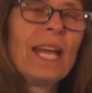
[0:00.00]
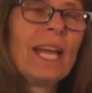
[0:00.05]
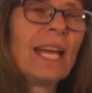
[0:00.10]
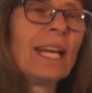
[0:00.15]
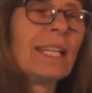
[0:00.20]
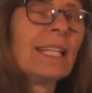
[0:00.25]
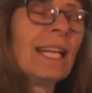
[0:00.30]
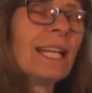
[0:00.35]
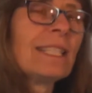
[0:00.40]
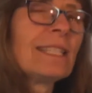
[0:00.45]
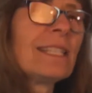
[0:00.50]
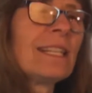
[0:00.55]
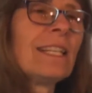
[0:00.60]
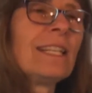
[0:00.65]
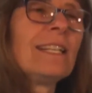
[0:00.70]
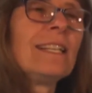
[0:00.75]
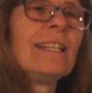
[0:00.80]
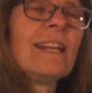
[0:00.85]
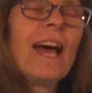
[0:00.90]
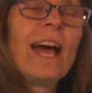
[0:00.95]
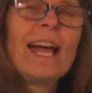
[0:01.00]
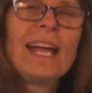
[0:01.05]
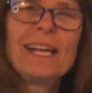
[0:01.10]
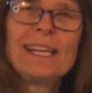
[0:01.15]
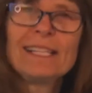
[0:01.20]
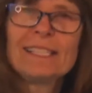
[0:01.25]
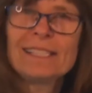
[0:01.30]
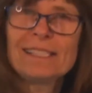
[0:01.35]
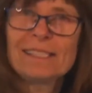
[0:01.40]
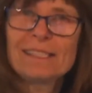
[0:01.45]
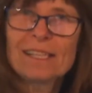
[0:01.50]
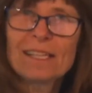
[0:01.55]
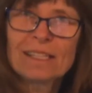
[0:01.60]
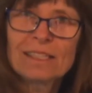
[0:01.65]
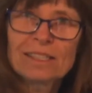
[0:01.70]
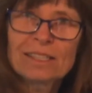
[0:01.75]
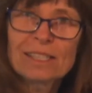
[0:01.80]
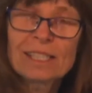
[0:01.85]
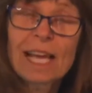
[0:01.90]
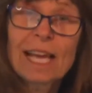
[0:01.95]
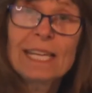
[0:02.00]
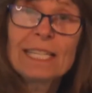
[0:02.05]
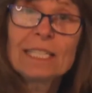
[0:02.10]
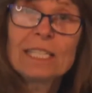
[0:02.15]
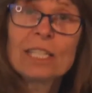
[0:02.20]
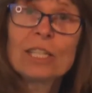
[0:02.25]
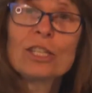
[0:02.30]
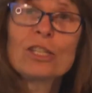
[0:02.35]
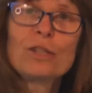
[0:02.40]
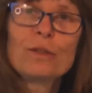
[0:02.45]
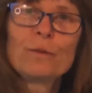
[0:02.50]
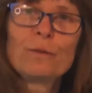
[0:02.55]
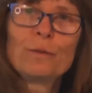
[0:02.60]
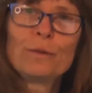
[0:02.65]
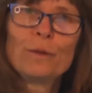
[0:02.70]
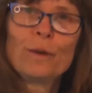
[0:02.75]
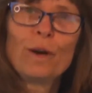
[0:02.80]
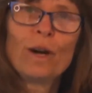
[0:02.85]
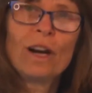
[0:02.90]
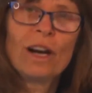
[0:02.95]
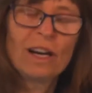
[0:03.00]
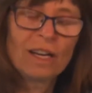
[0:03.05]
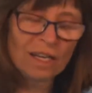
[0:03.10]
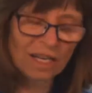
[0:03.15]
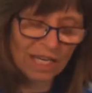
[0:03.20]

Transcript: and that's a nice side dish for